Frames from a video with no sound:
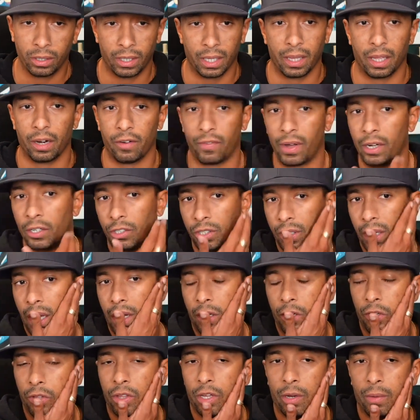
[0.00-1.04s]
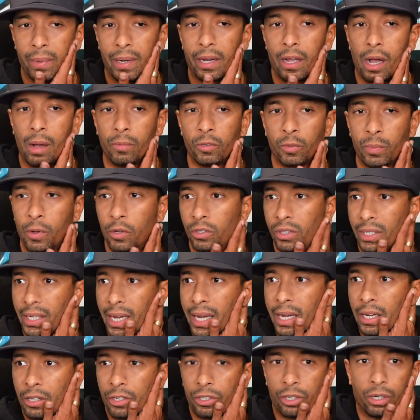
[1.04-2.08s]
And then eventually I do think it becomes mostly
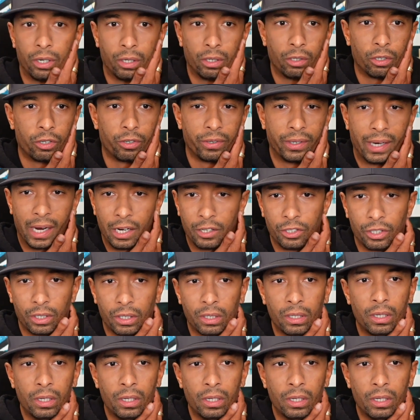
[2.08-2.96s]
internal creation,